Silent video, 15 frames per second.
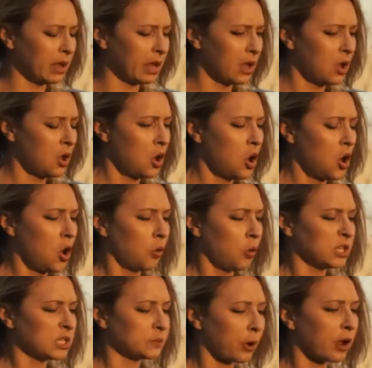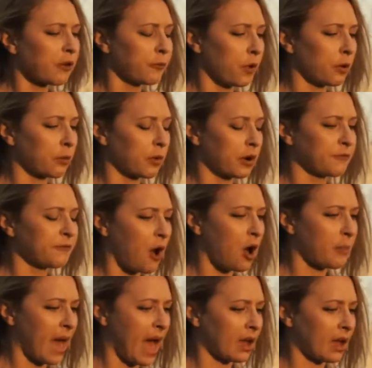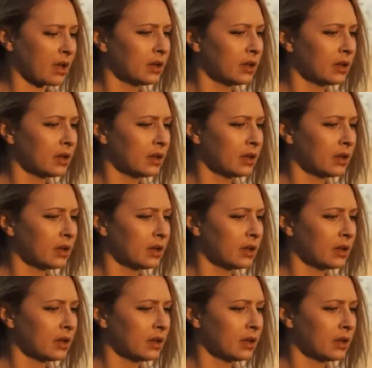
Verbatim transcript: we we spring forward, fall back.